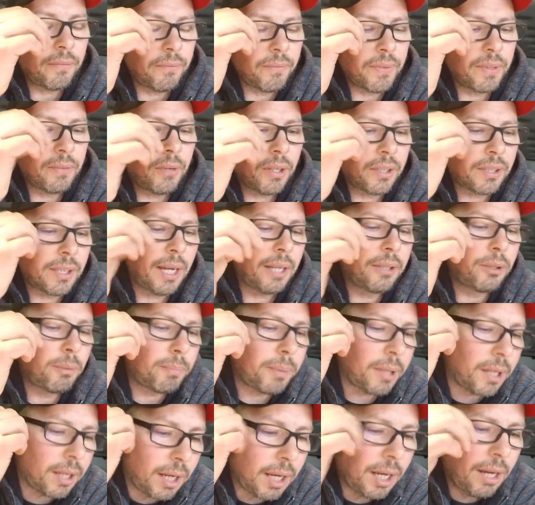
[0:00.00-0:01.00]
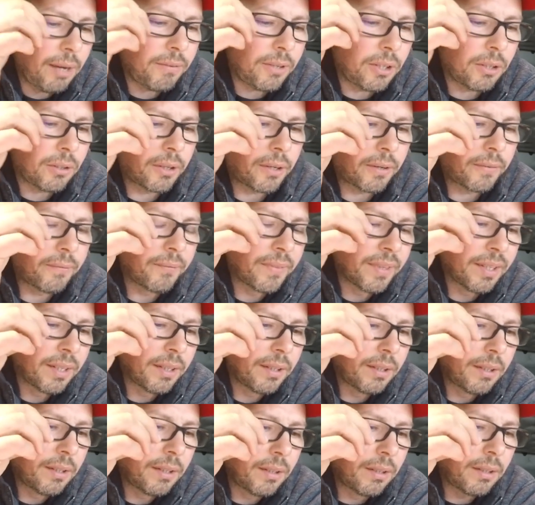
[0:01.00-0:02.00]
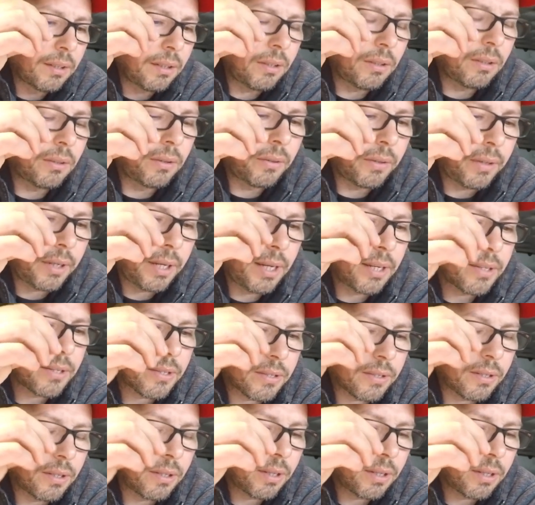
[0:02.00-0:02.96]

what kind of behavior, you know, has